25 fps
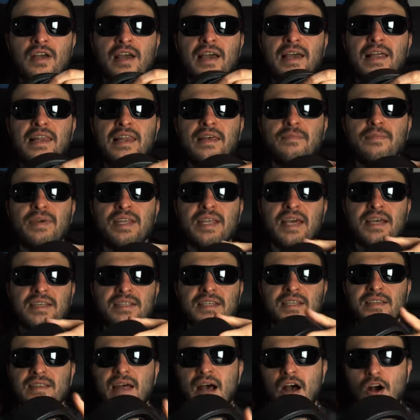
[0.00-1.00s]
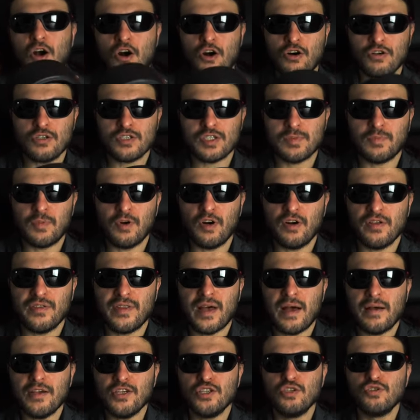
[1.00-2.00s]
eliminating that hot spot
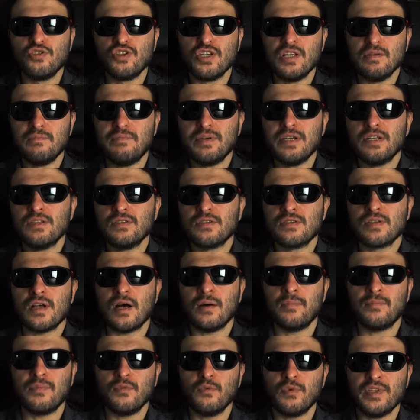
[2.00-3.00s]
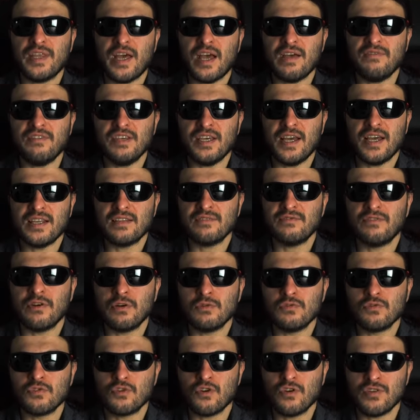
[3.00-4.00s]
that usually builds up with heavy
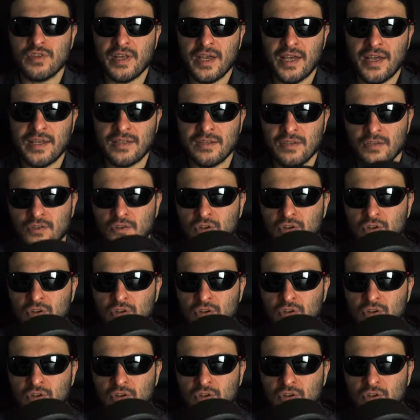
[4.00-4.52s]
headphones on the head.